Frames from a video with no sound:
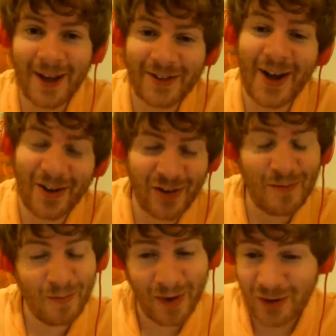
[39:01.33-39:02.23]
it's actually
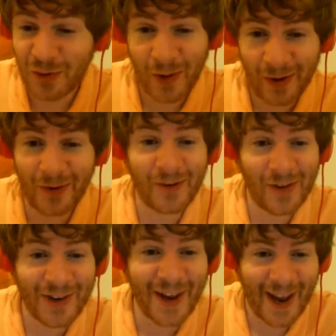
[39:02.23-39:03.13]
much weirder
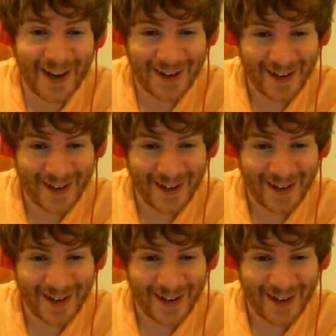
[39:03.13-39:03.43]
than that.